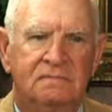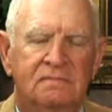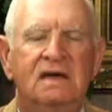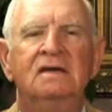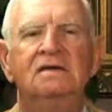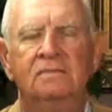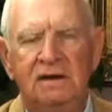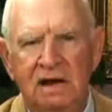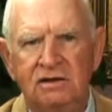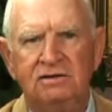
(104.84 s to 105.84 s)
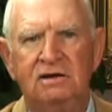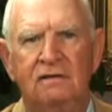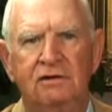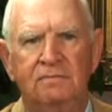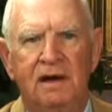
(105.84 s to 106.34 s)
the intimidation
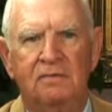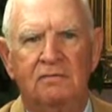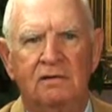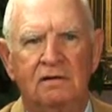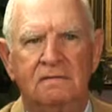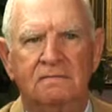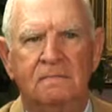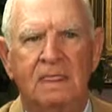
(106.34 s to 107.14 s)
of your paperwork,